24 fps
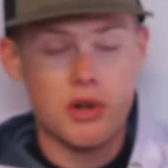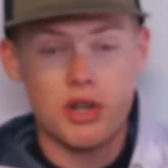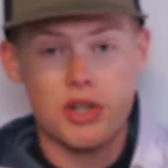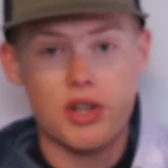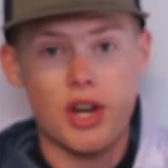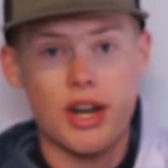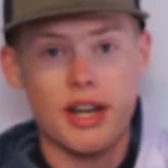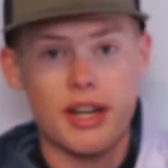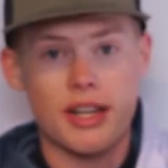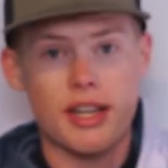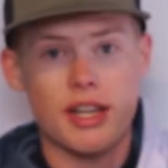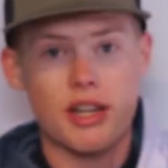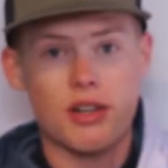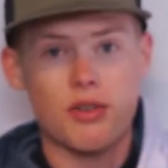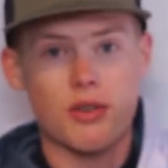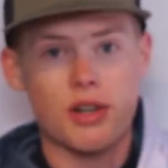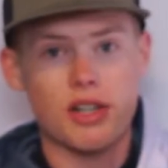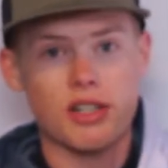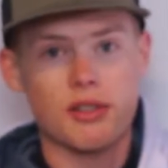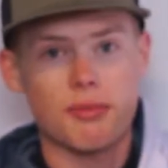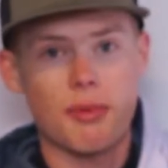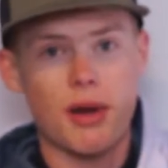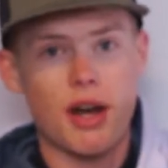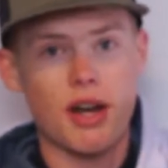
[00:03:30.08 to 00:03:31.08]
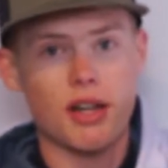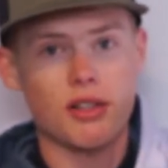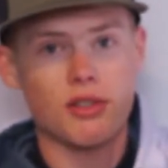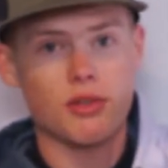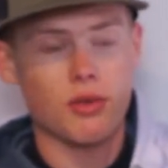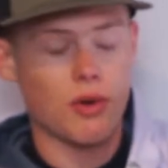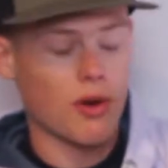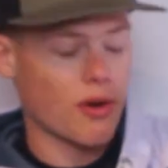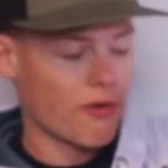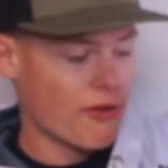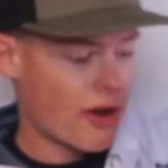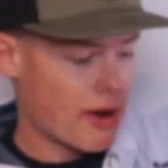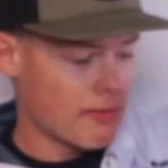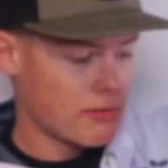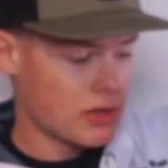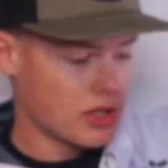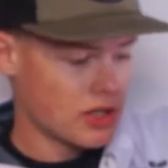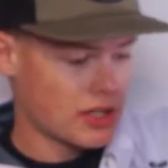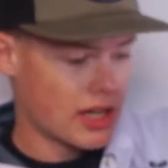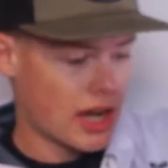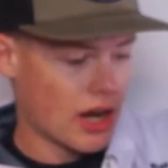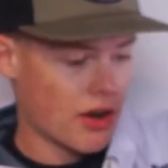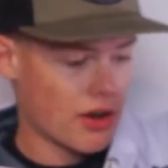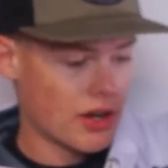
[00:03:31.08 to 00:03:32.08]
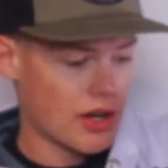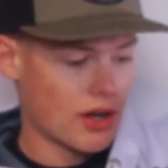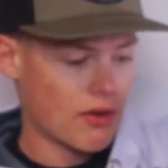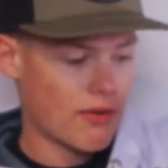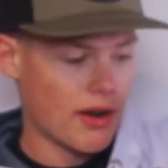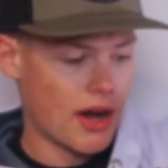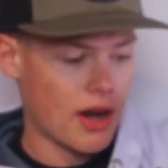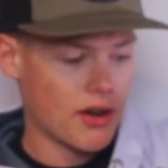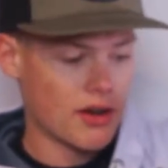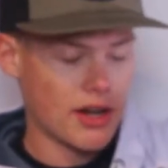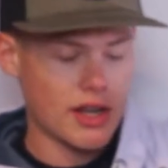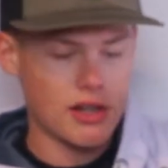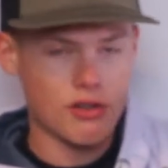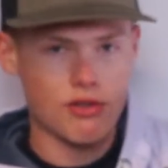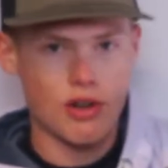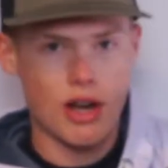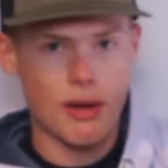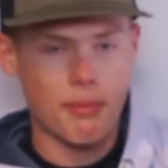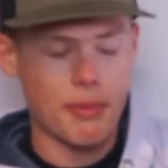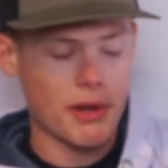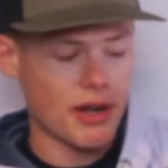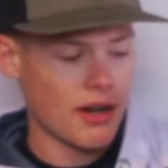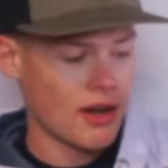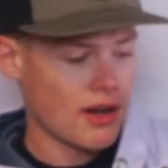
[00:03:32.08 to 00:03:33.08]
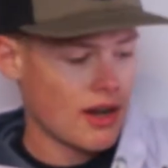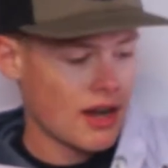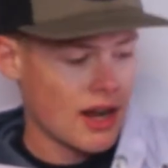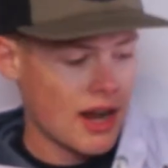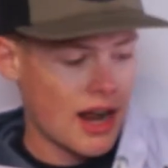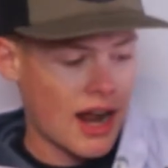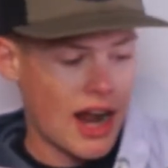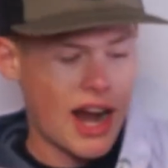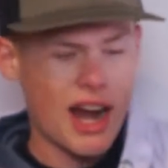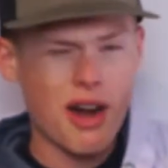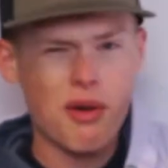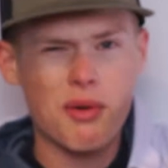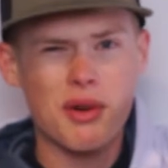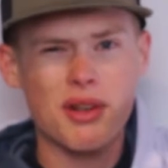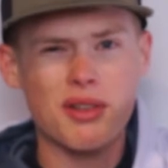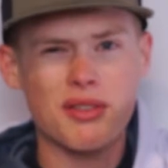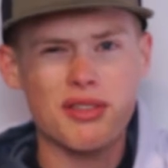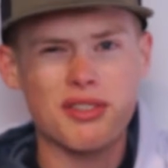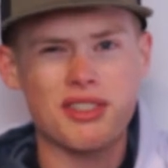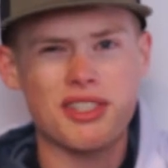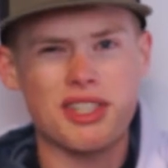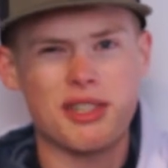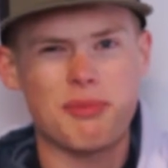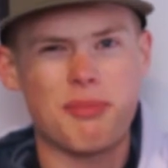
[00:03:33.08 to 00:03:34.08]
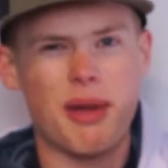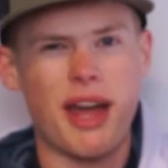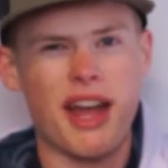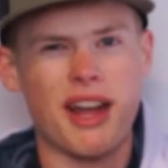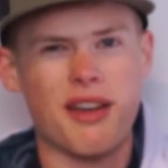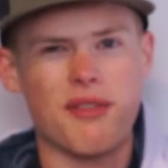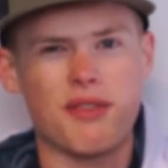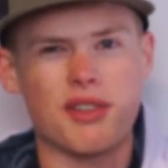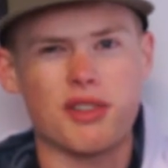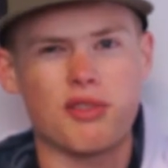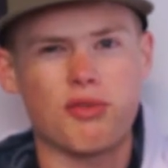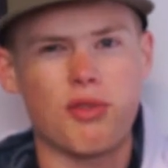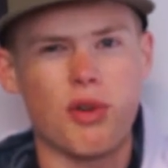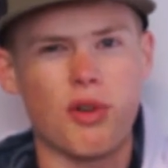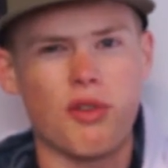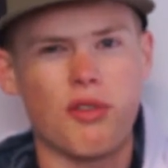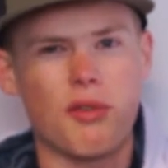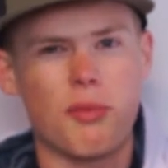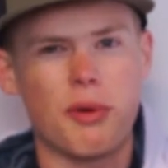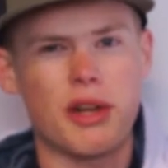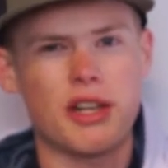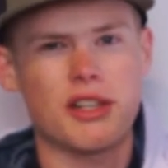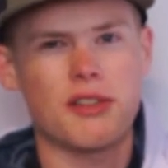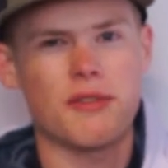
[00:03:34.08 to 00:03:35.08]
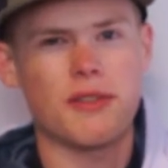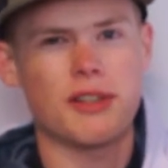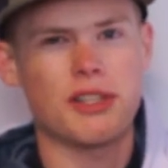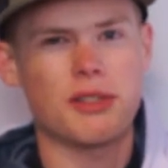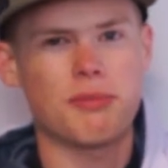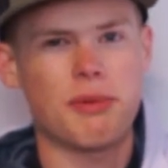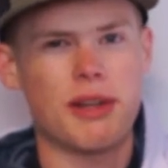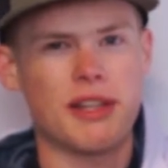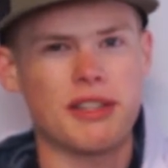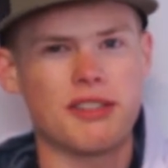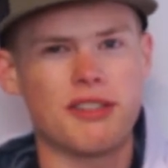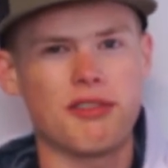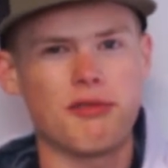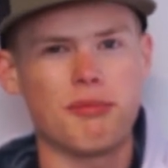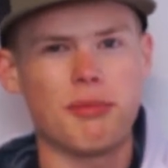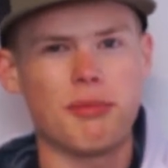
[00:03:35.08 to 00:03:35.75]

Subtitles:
trying to get to our spots, or if I'm just carrying it around and I drop it. I don't want to lose this bag if it's full of a bunch of expensive